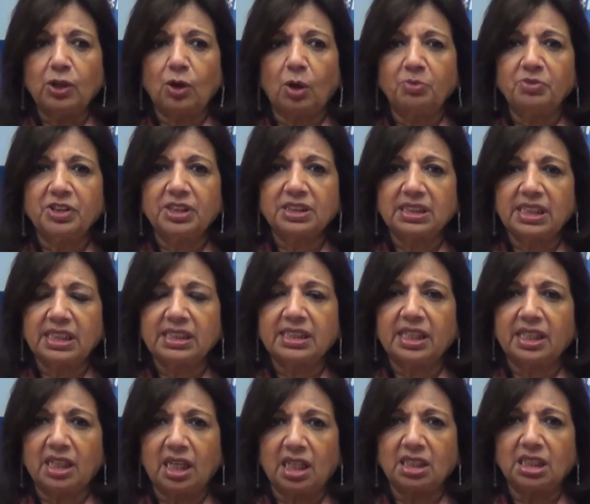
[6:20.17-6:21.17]
obviously
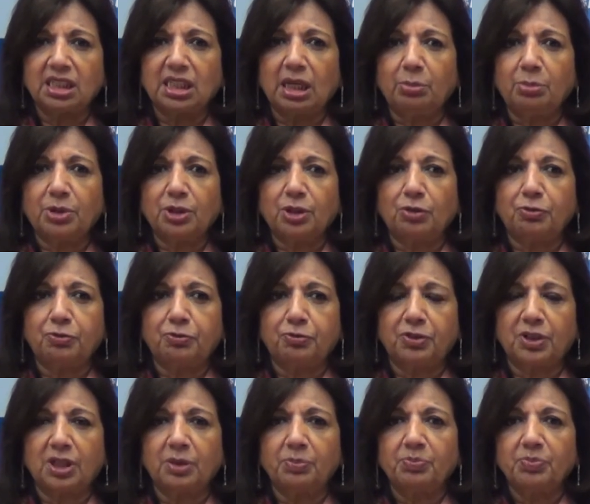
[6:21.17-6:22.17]
there are a number of
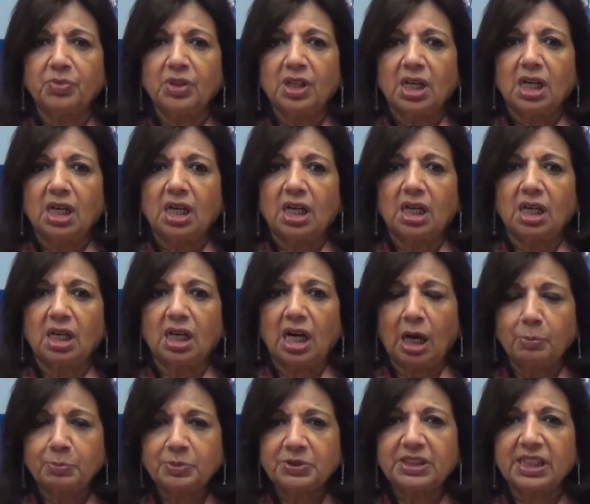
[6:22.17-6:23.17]

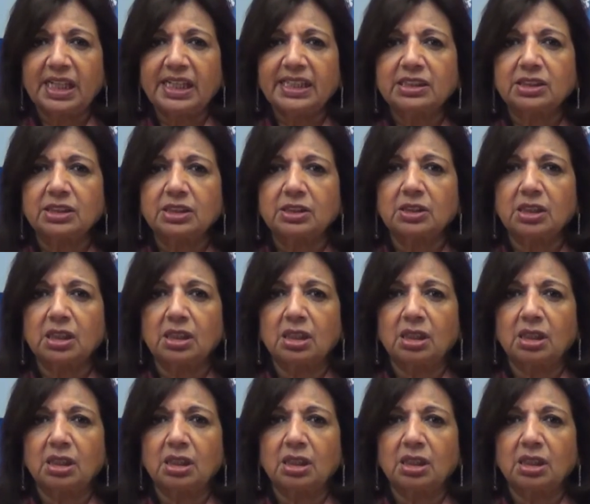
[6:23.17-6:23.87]
upsides,